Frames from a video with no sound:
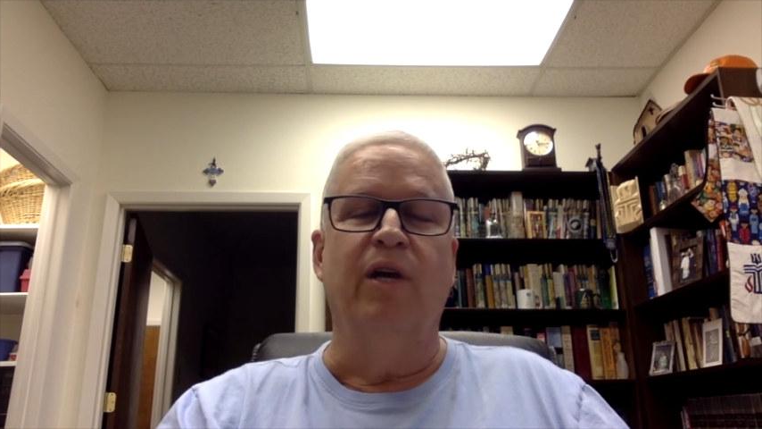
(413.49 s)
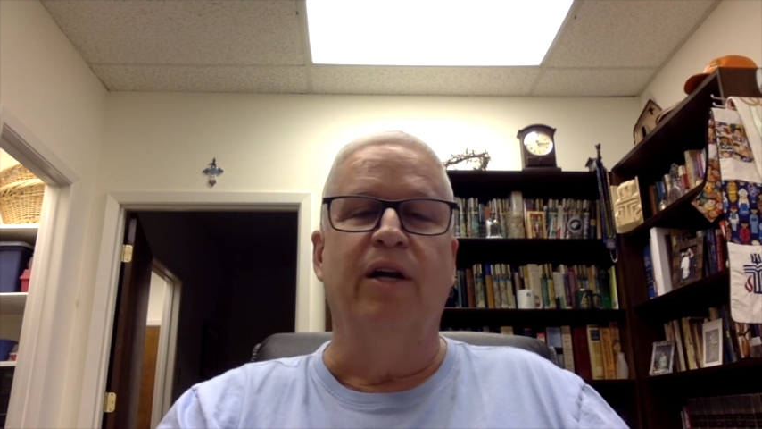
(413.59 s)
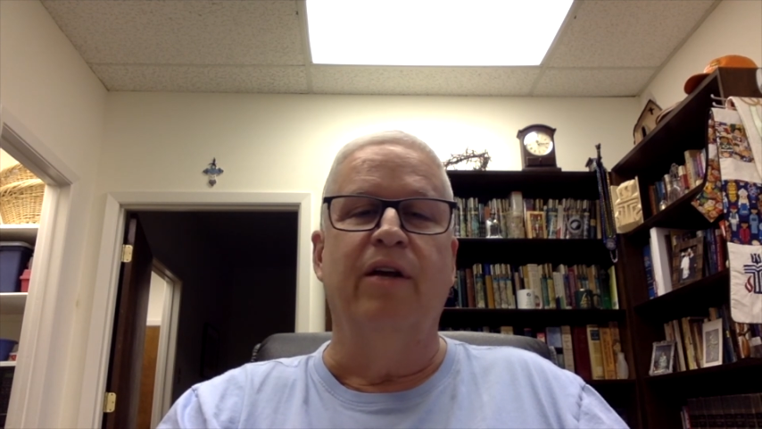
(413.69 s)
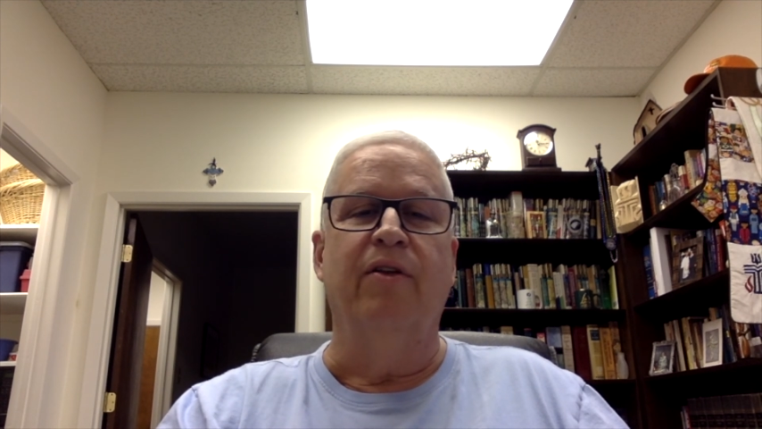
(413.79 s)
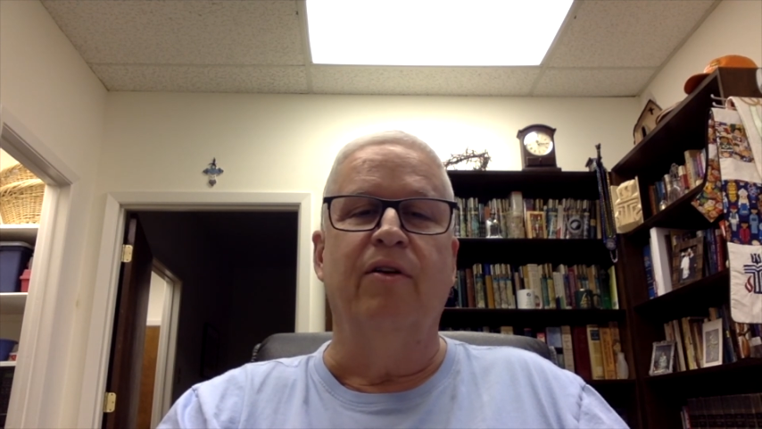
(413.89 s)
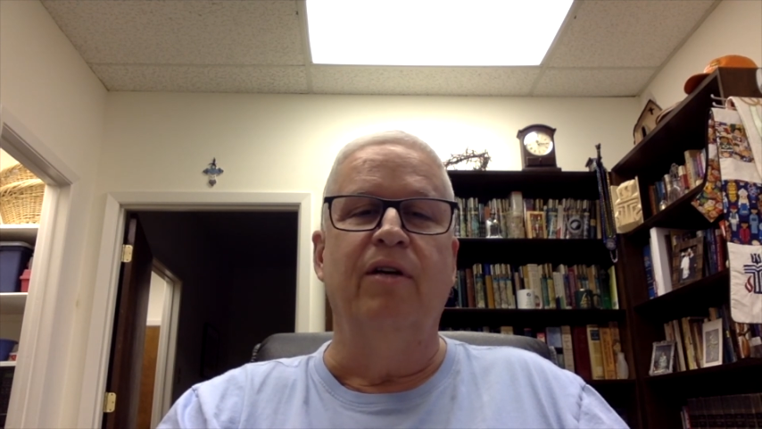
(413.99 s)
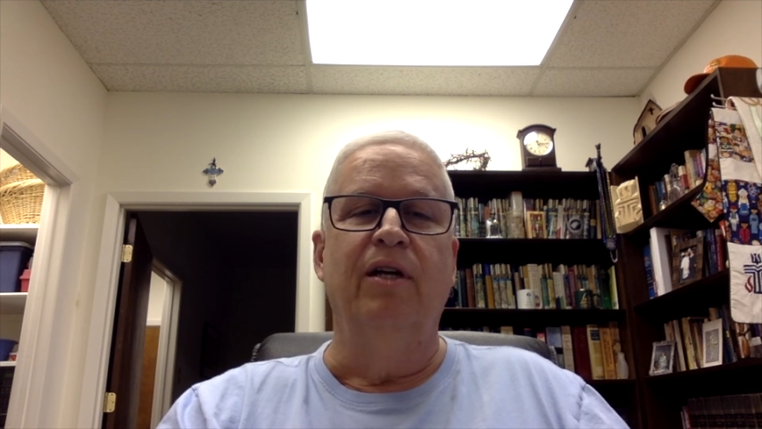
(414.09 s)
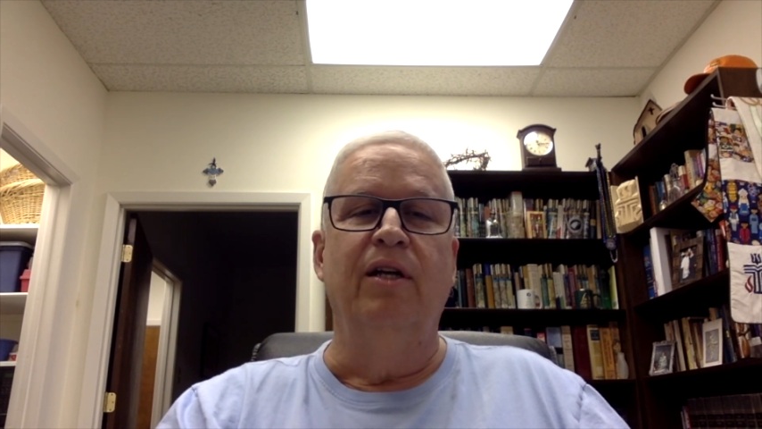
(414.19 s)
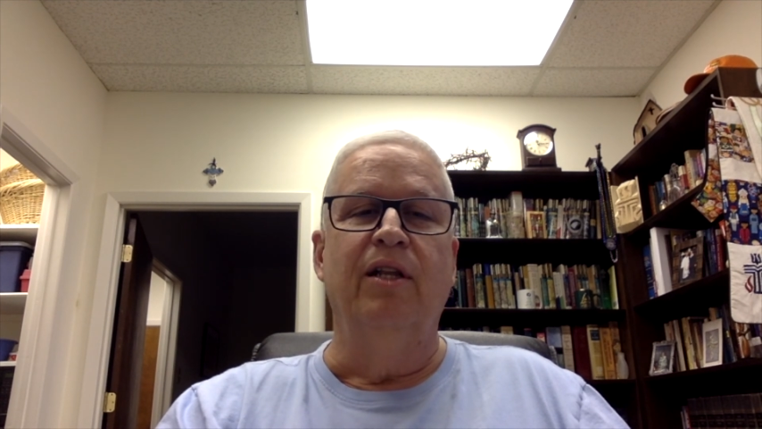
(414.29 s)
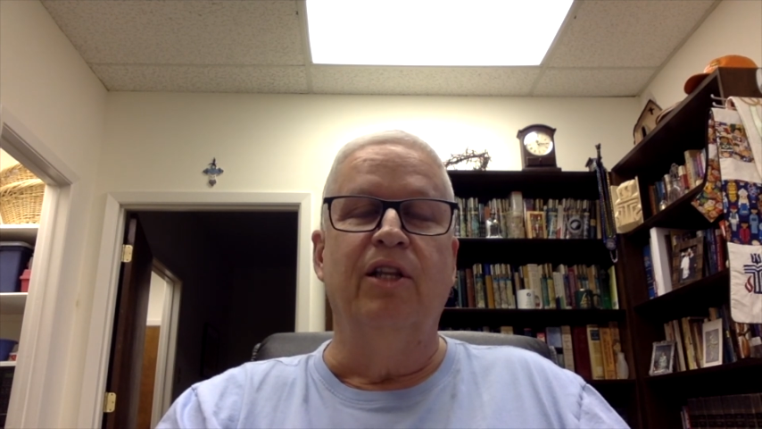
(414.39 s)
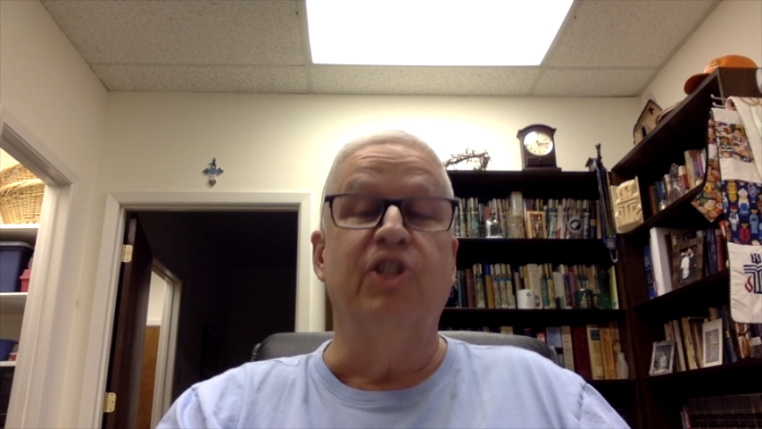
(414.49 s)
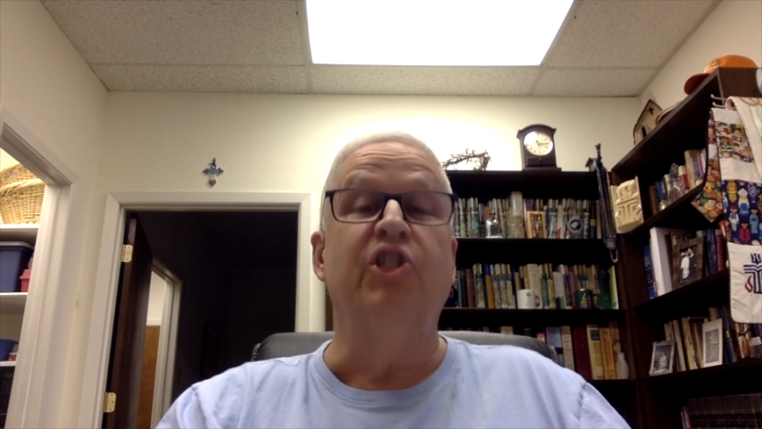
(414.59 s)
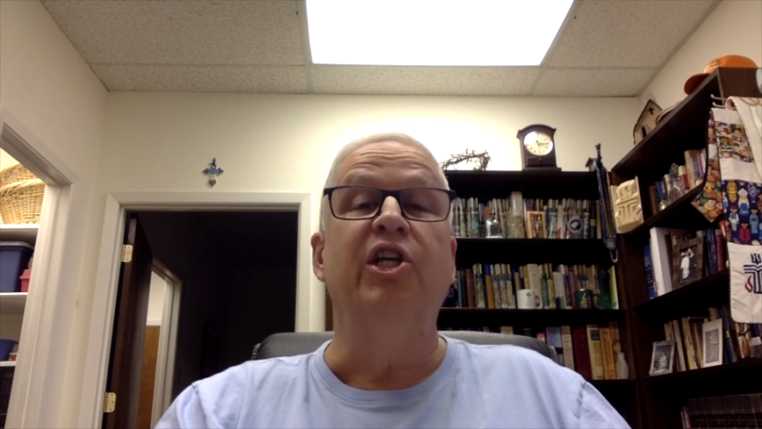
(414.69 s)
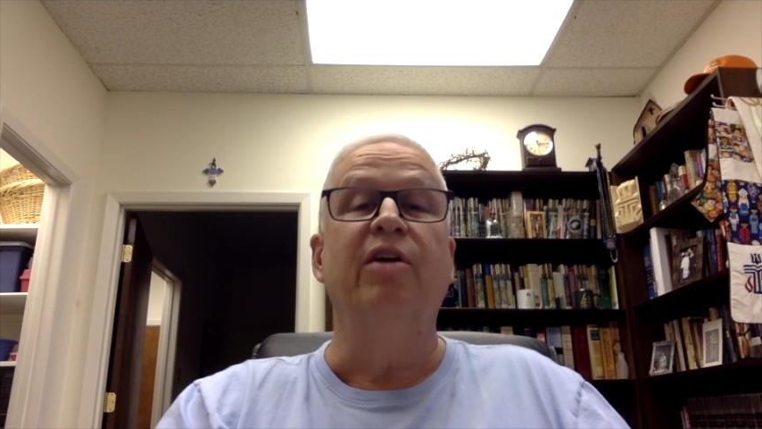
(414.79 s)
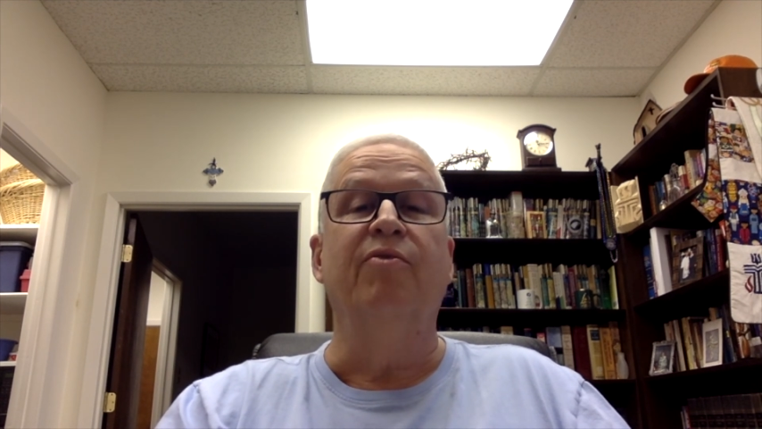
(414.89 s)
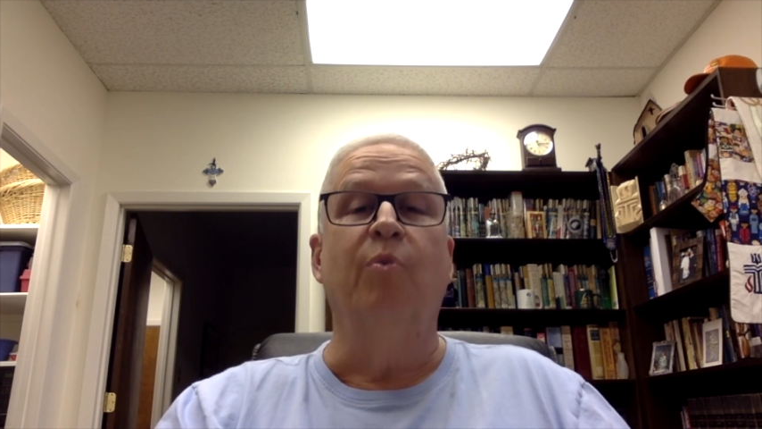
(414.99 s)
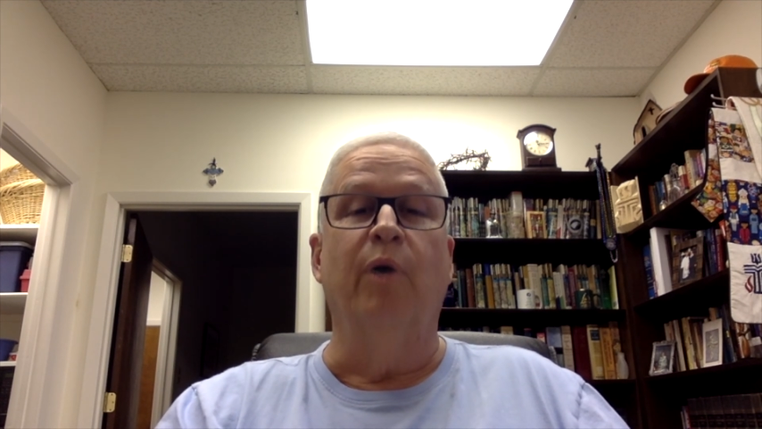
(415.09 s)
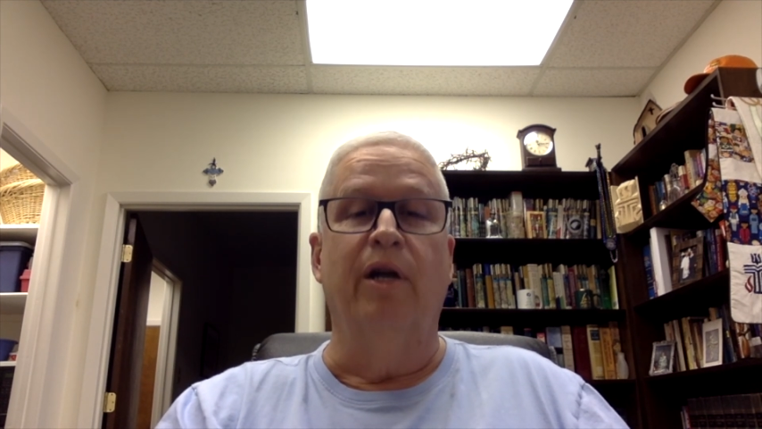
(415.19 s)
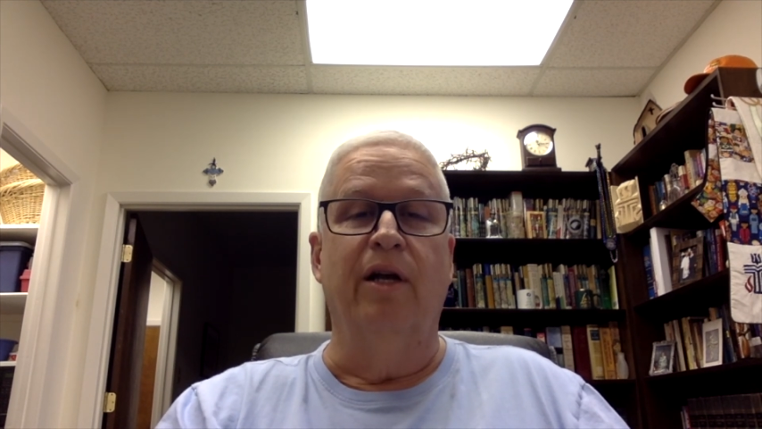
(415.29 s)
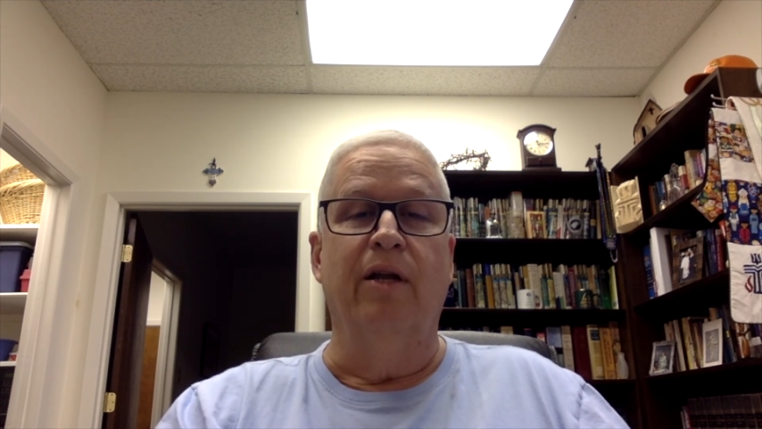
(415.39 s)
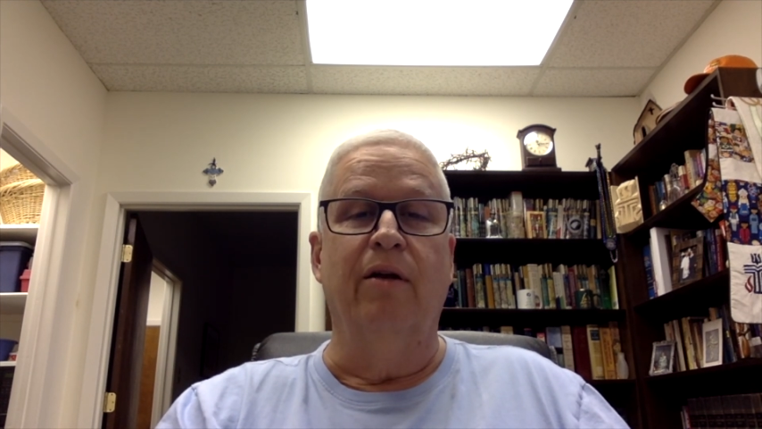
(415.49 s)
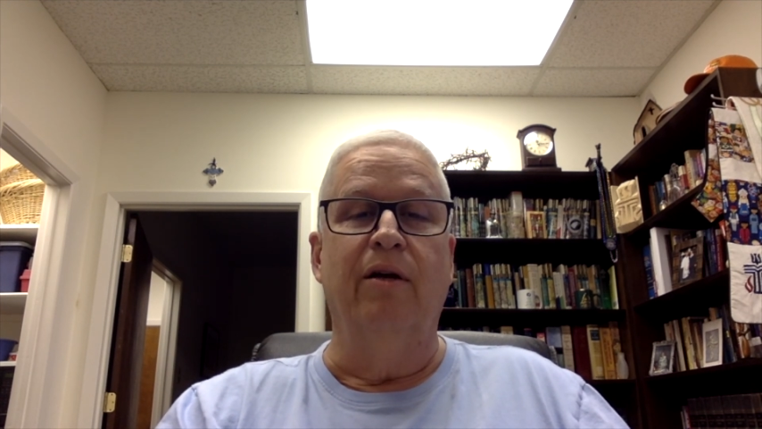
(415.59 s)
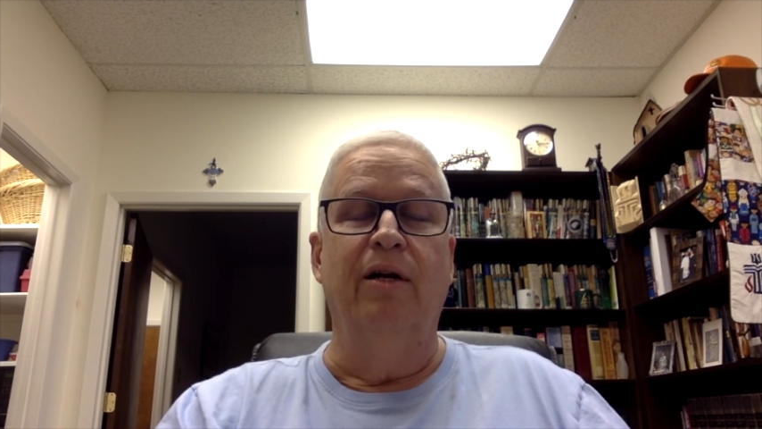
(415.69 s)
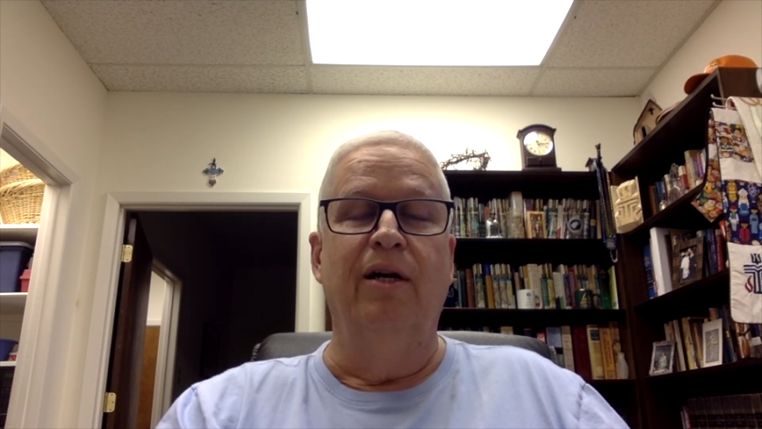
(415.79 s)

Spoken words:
another. Let's cheer for one another.